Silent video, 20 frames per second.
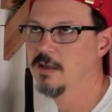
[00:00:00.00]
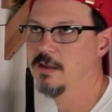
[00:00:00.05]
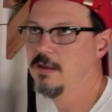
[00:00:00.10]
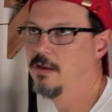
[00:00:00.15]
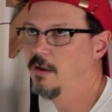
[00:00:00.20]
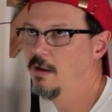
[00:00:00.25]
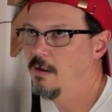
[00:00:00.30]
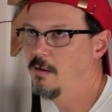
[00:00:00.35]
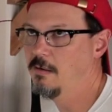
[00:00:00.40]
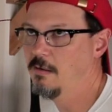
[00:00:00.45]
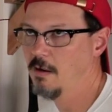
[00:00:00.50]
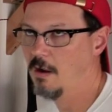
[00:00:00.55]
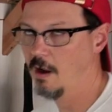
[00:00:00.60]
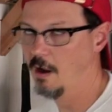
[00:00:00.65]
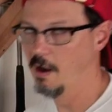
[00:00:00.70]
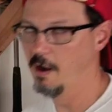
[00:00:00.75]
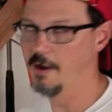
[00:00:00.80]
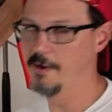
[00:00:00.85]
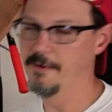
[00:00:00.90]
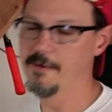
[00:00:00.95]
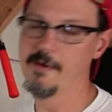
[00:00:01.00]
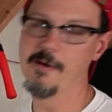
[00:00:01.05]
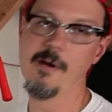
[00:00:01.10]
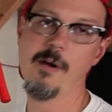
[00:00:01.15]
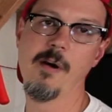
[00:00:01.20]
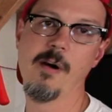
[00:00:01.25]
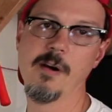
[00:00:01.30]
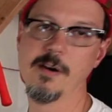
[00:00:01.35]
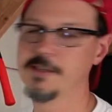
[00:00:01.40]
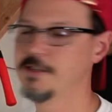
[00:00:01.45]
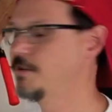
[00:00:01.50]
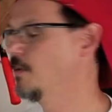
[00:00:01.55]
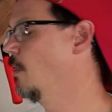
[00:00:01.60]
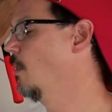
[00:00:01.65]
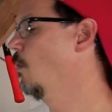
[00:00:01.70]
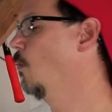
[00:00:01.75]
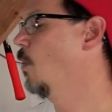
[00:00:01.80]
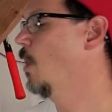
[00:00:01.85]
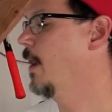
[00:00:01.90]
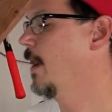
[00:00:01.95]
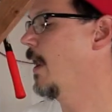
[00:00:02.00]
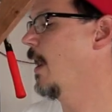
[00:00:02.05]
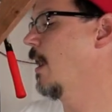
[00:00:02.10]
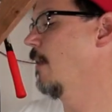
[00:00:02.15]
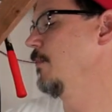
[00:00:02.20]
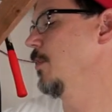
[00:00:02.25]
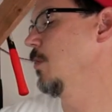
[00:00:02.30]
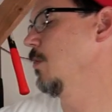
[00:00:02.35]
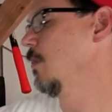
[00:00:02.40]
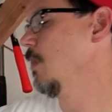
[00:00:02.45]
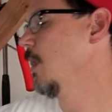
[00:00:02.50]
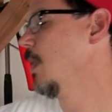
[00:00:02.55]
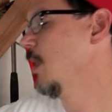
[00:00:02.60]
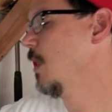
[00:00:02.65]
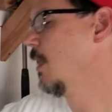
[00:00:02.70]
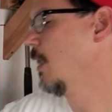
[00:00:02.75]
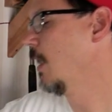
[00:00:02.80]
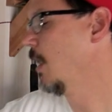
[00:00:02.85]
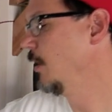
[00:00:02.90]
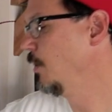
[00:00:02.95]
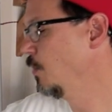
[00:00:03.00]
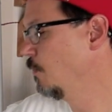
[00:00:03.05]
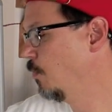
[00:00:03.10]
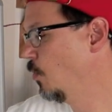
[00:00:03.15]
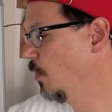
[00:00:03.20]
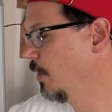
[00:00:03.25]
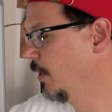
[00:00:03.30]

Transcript: you know, 100 hertz or what have you. And you put